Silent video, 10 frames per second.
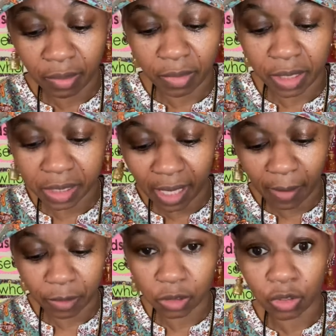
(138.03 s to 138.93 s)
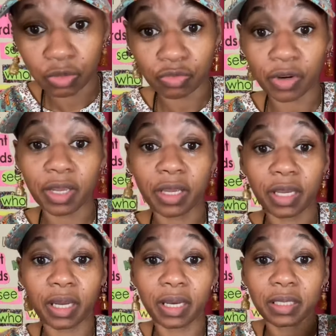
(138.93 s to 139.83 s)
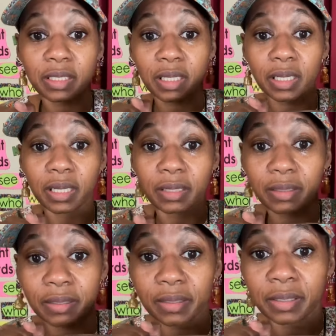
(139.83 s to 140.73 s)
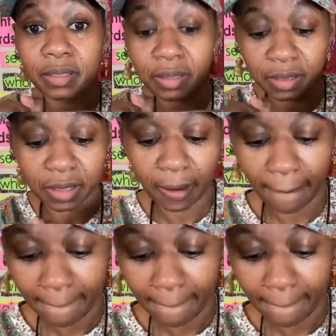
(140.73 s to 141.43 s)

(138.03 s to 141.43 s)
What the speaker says: Mix the applesauce right in, guys. Look at that. See?